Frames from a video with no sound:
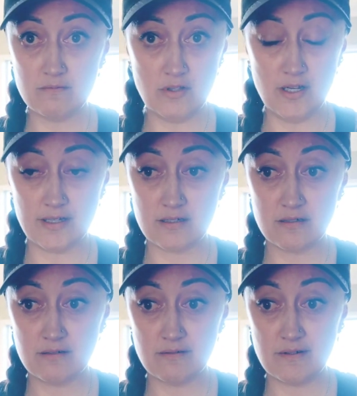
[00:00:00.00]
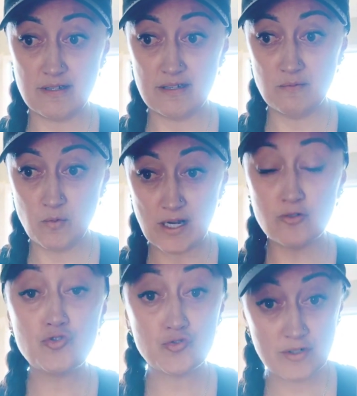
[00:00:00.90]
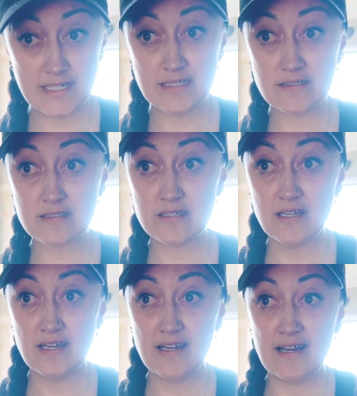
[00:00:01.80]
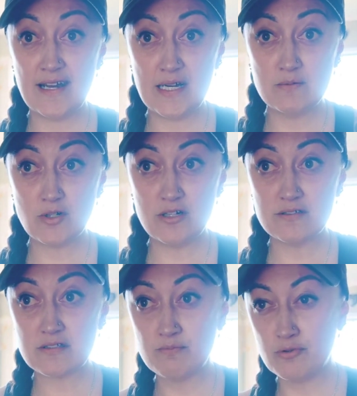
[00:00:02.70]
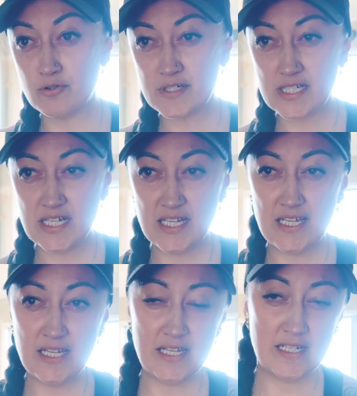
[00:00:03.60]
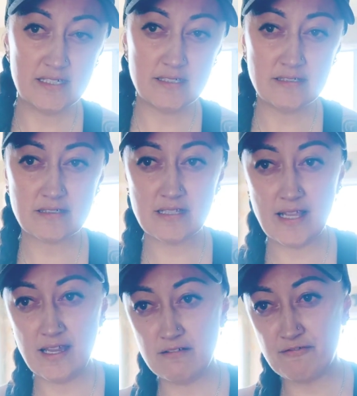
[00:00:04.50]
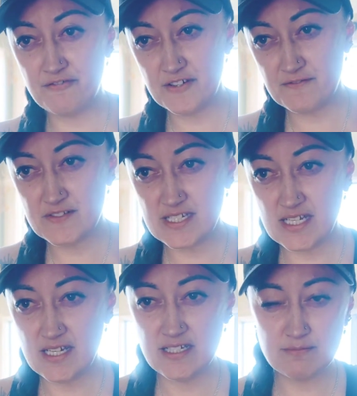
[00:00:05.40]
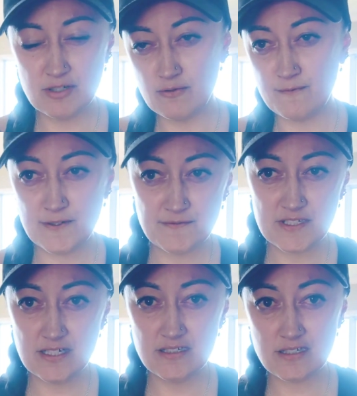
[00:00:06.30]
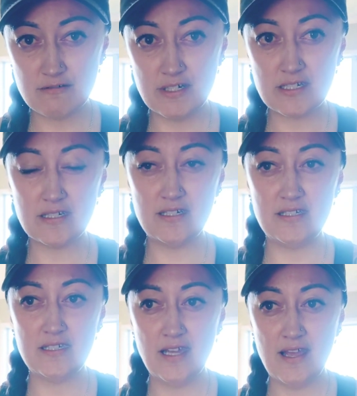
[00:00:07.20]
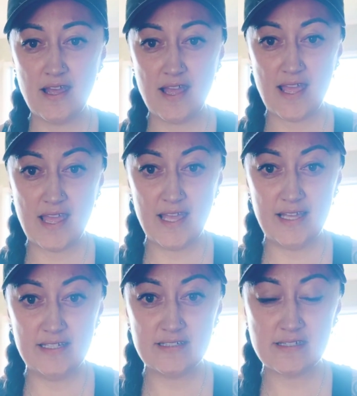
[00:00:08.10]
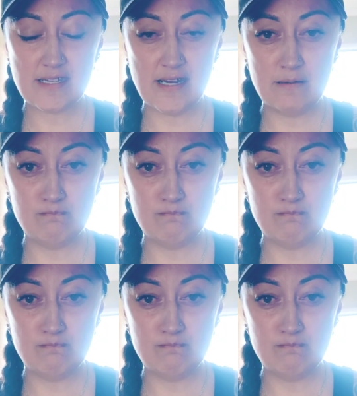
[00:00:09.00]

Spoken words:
like well-dressed, kind of sporty, in his late 50s, middle 50s, I reckon. And